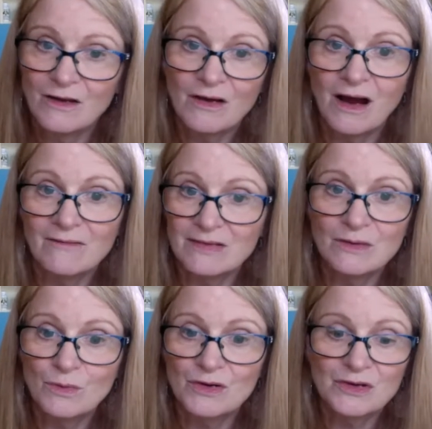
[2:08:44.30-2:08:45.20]
often the
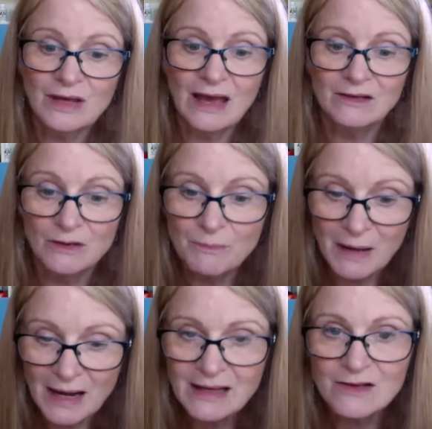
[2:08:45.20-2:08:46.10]
worse you get. Your
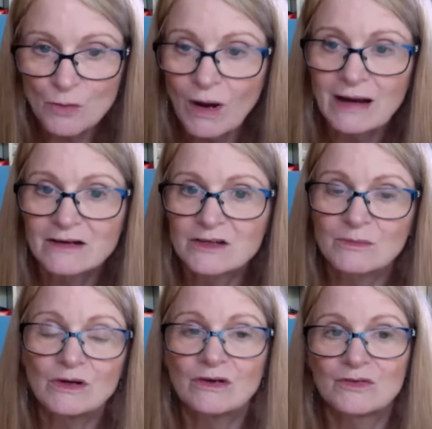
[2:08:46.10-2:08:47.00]
body is wired to
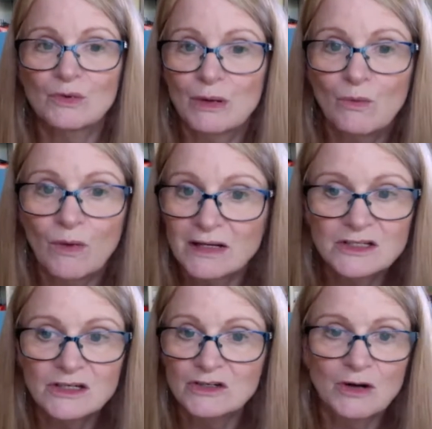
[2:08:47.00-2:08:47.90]
move. So we want
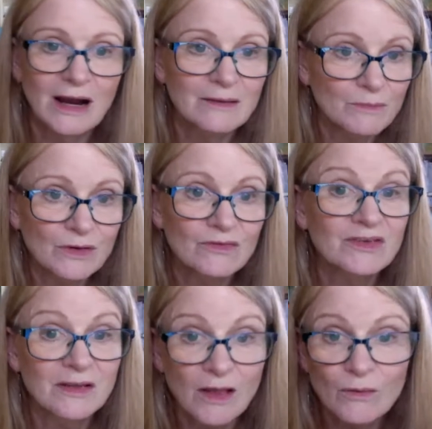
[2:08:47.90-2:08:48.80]
you to try to move
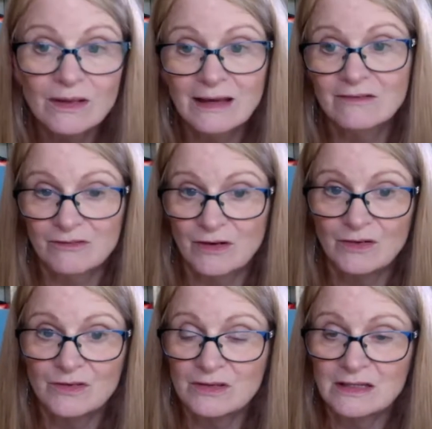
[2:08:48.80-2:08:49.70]
slowly at
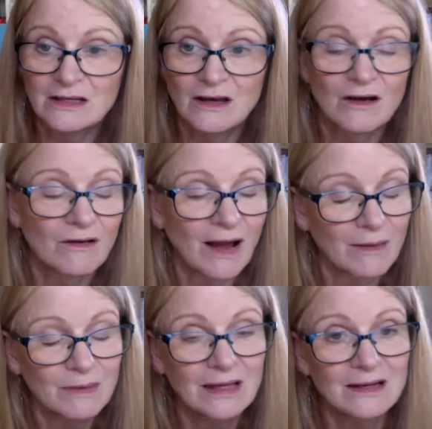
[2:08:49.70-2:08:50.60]
first, I
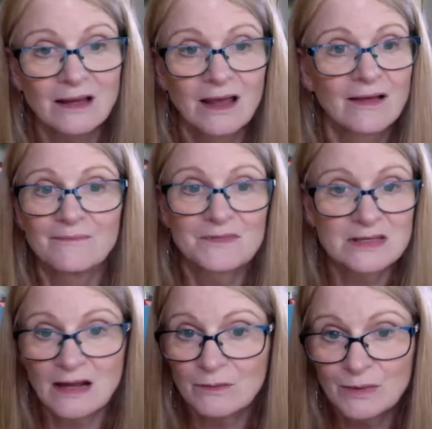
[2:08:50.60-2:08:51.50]
mean,
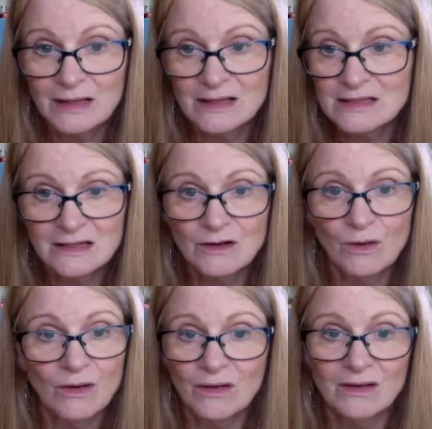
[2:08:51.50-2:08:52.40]
set a realistic
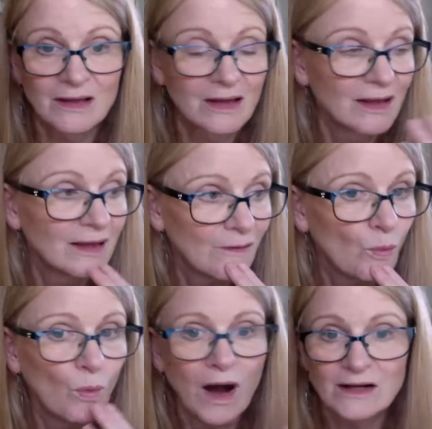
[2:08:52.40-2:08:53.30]
goal.
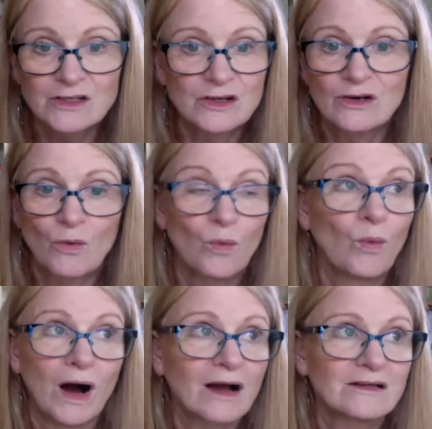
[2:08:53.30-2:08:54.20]
Walk
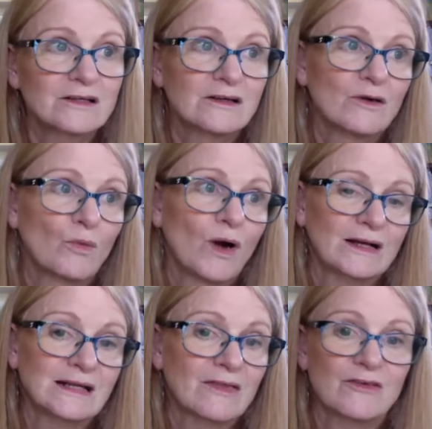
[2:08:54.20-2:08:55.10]

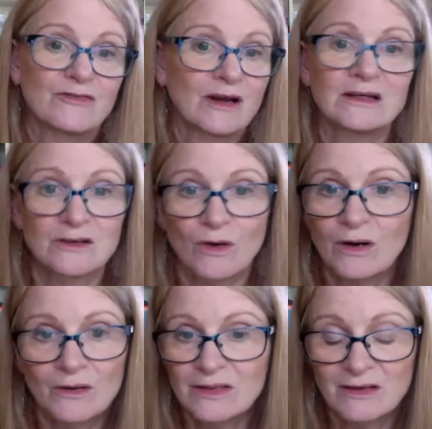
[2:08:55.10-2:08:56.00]
down the front
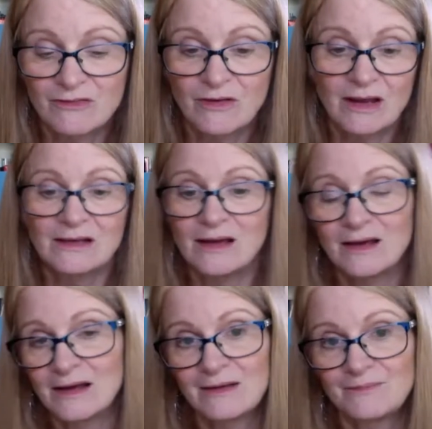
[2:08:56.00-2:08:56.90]
door, the front
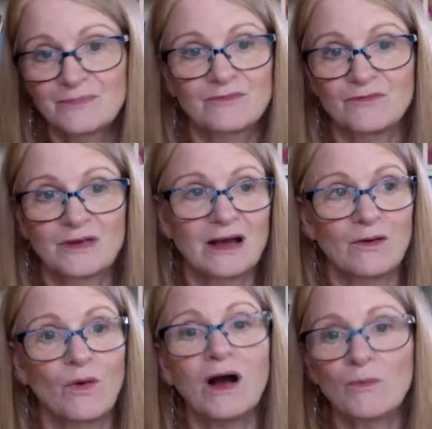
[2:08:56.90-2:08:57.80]

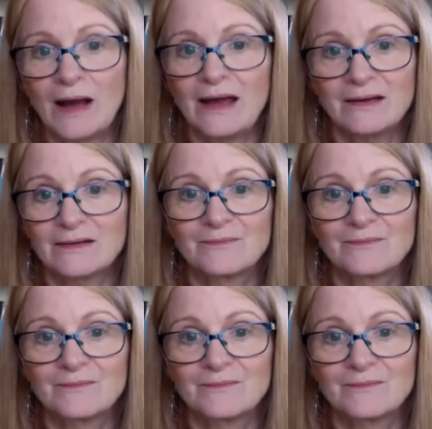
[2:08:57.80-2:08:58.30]
walkway